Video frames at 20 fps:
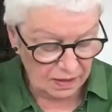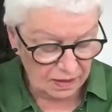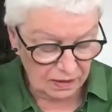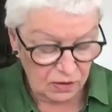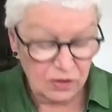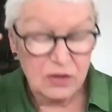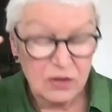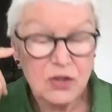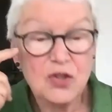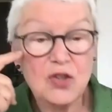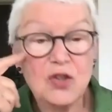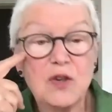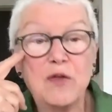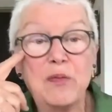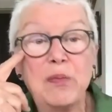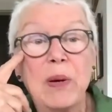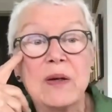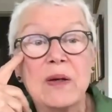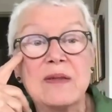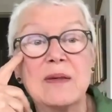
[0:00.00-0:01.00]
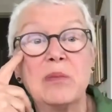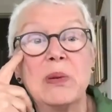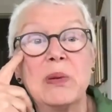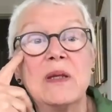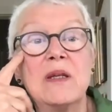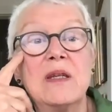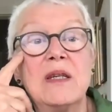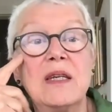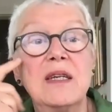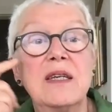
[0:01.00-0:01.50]
condition of
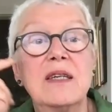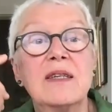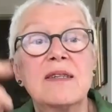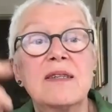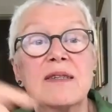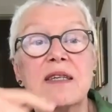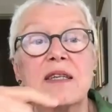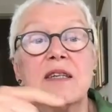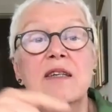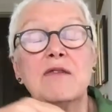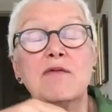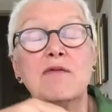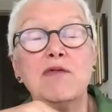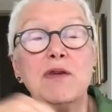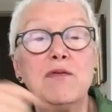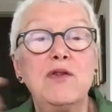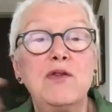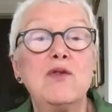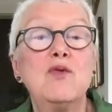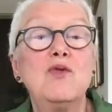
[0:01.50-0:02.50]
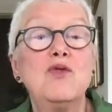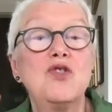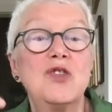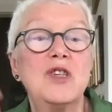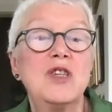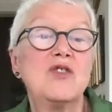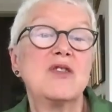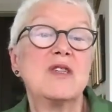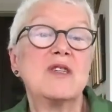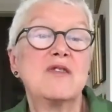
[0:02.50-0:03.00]
possibility is in a review
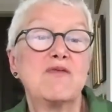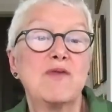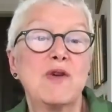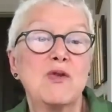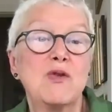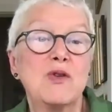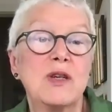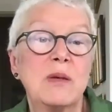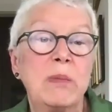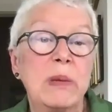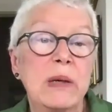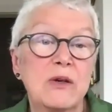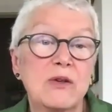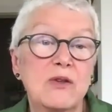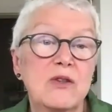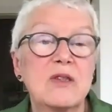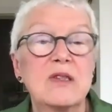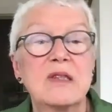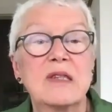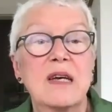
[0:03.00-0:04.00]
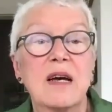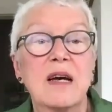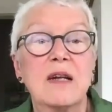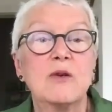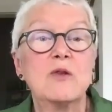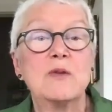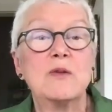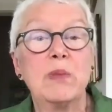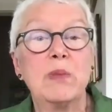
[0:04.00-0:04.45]
she just wrote about Toscano's